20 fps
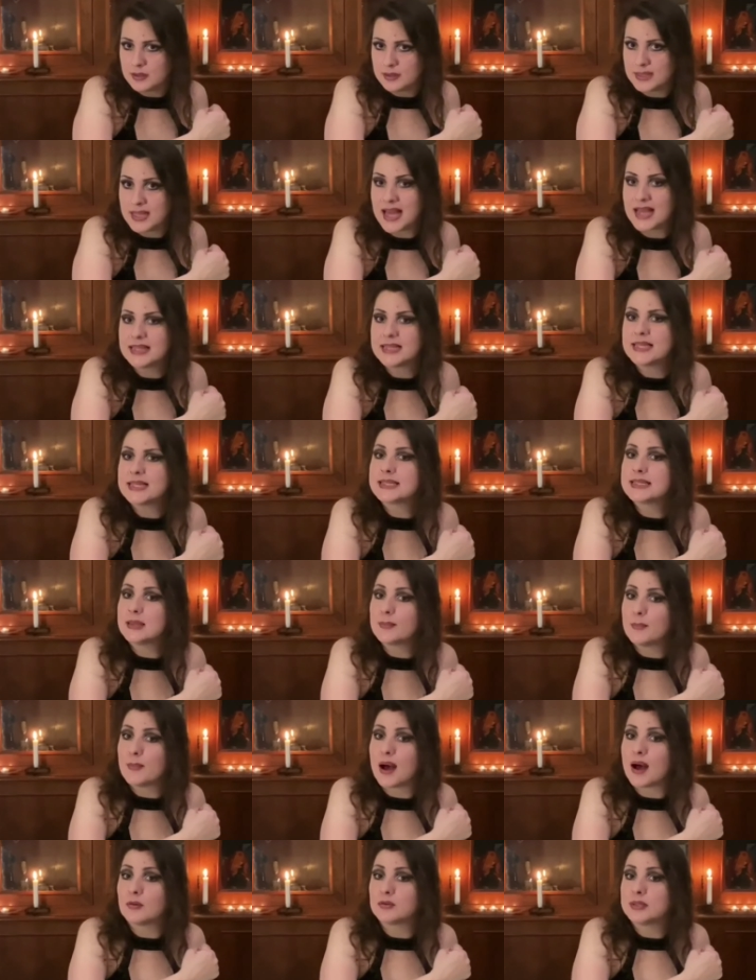that is the
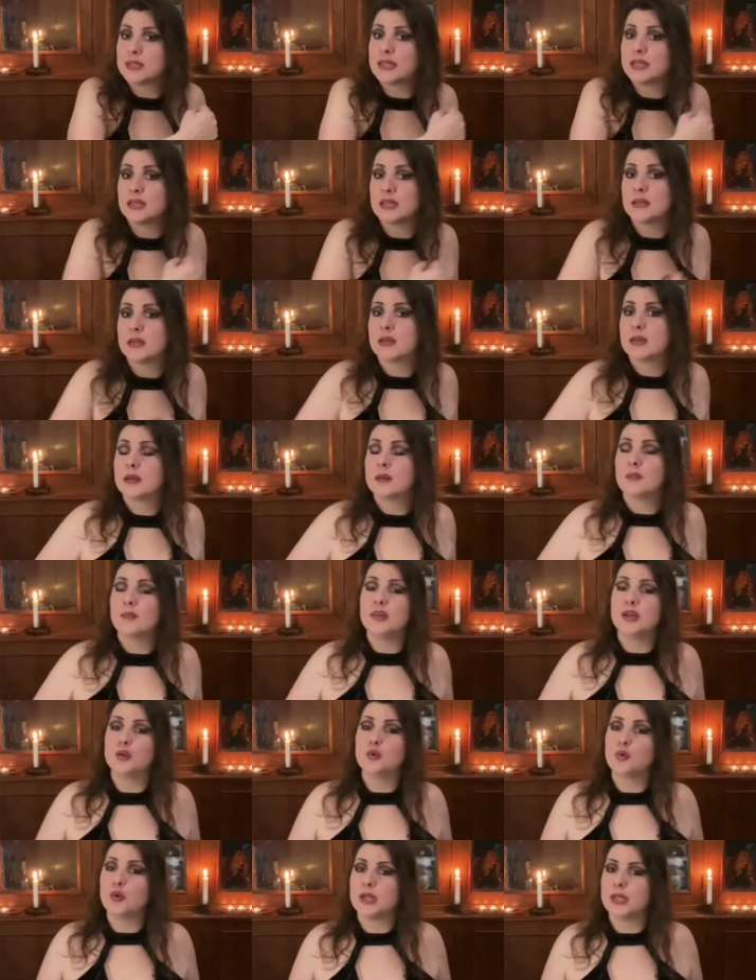boundary
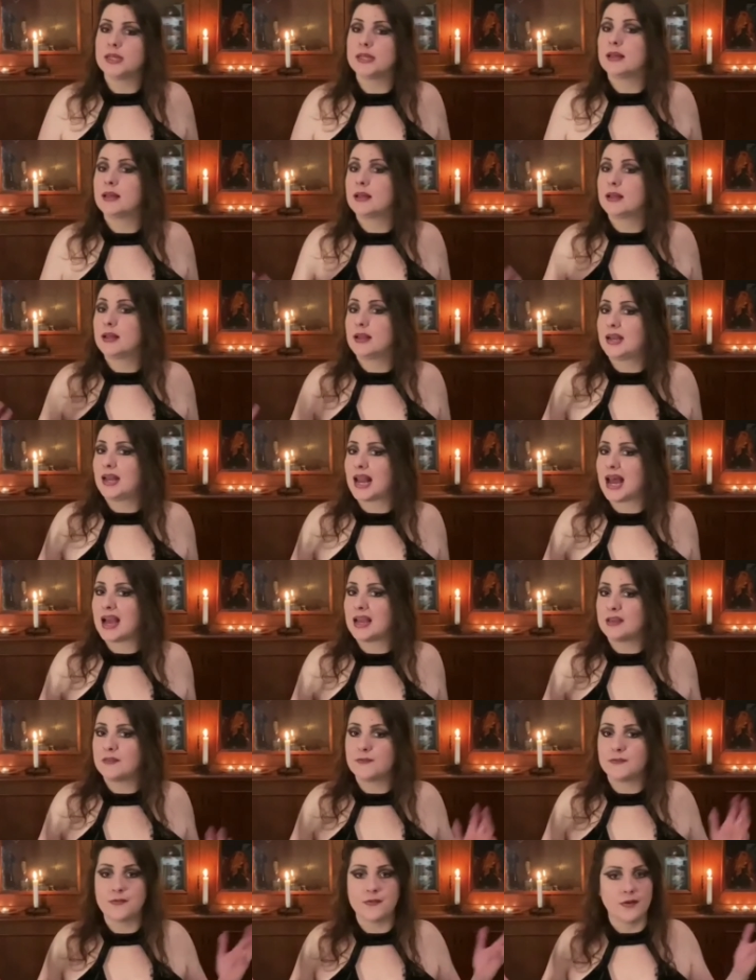between
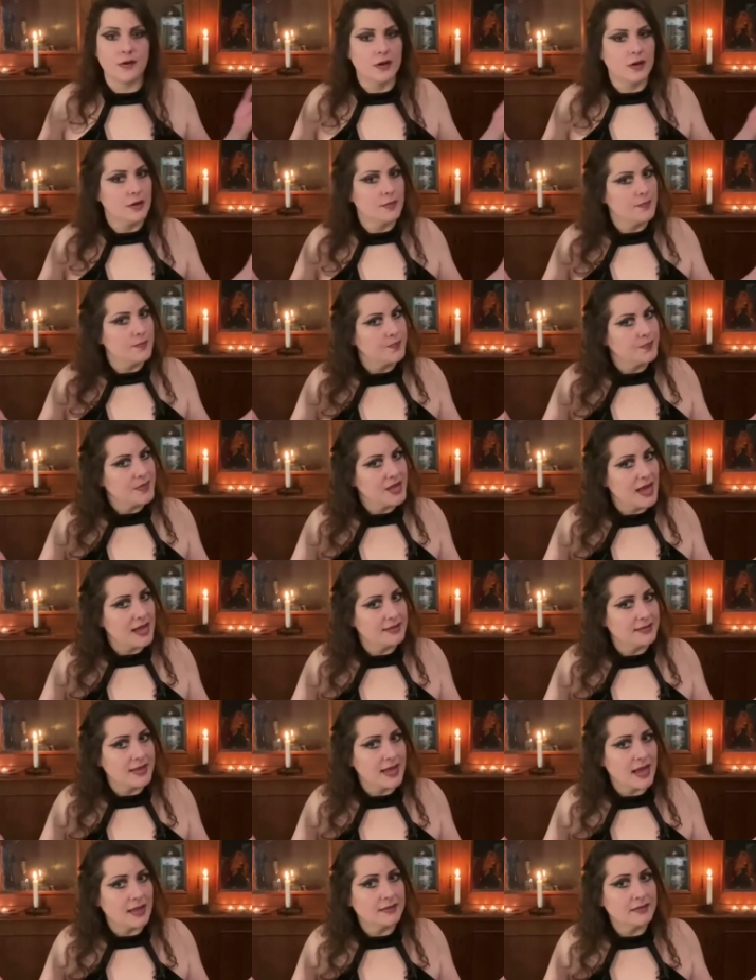life
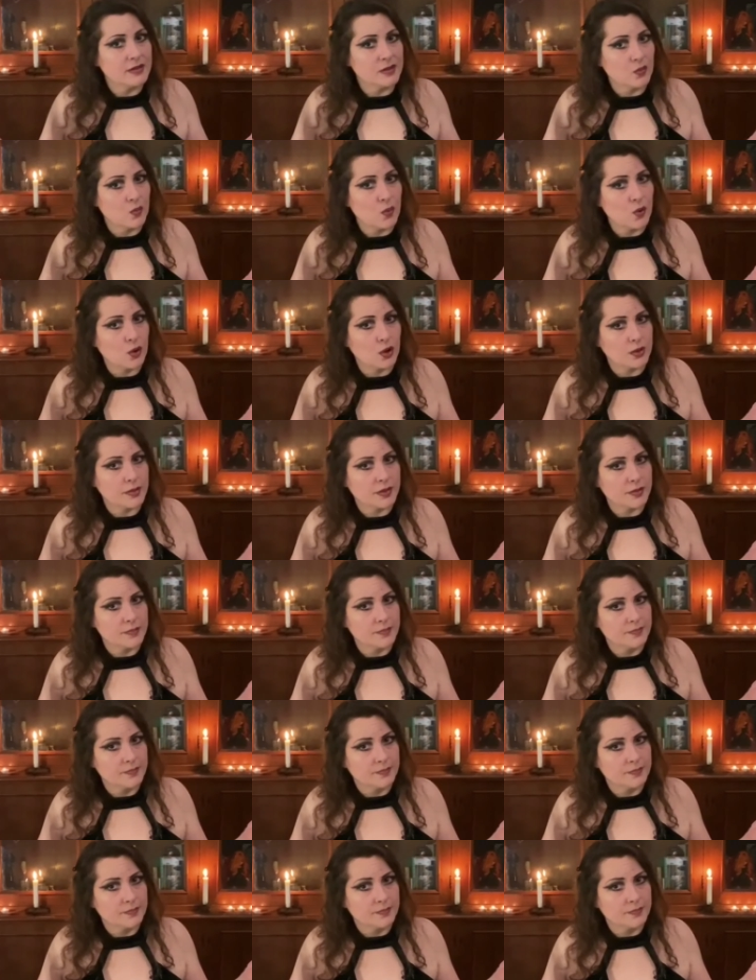and the underworld.